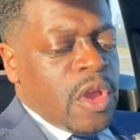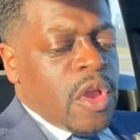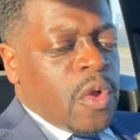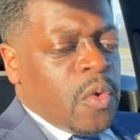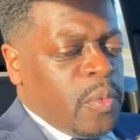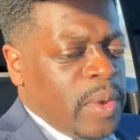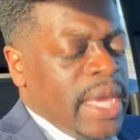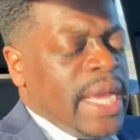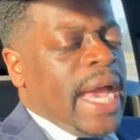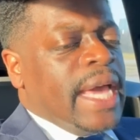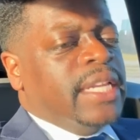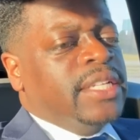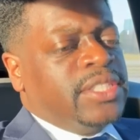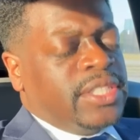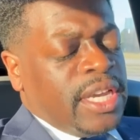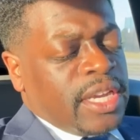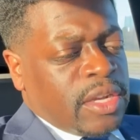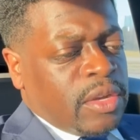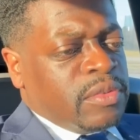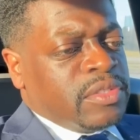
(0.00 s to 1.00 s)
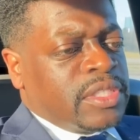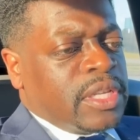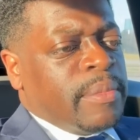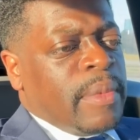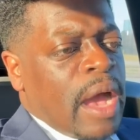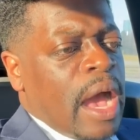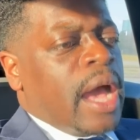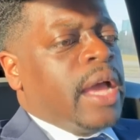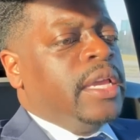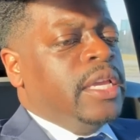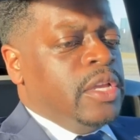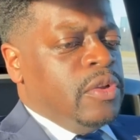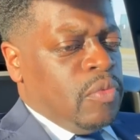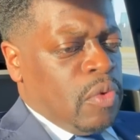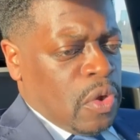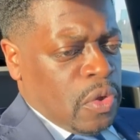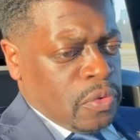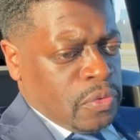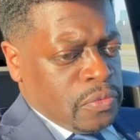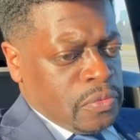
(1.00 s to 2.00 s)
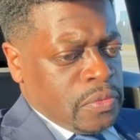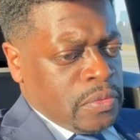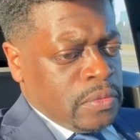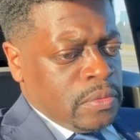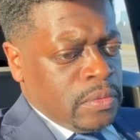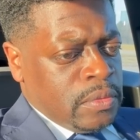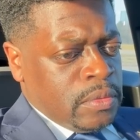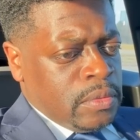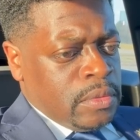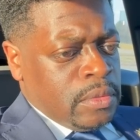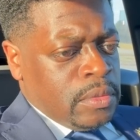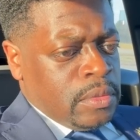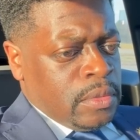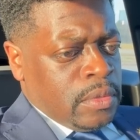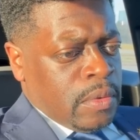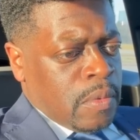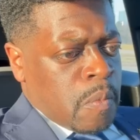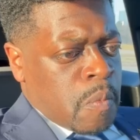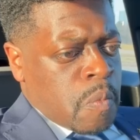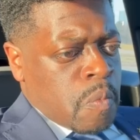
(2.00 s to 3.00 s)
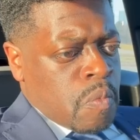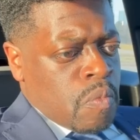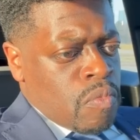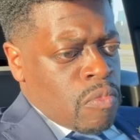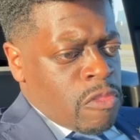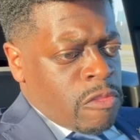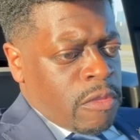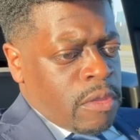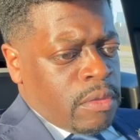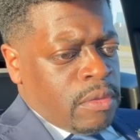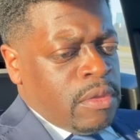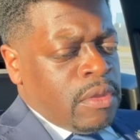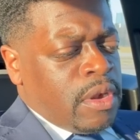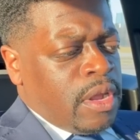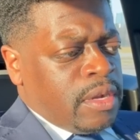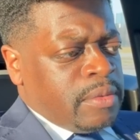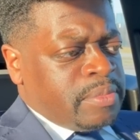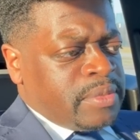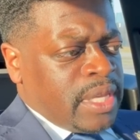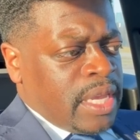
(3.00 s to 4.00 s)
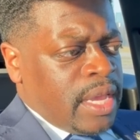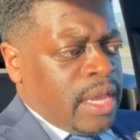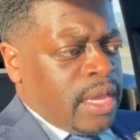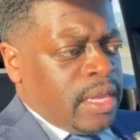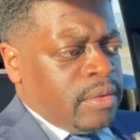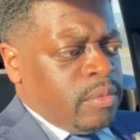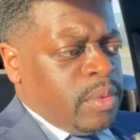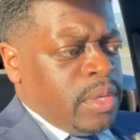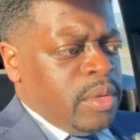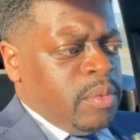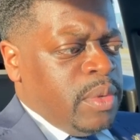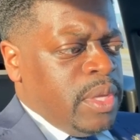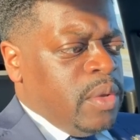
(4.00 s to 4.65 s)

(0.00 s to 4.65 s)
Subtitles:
We got to check on some of our heroes. You know what I'm saying? We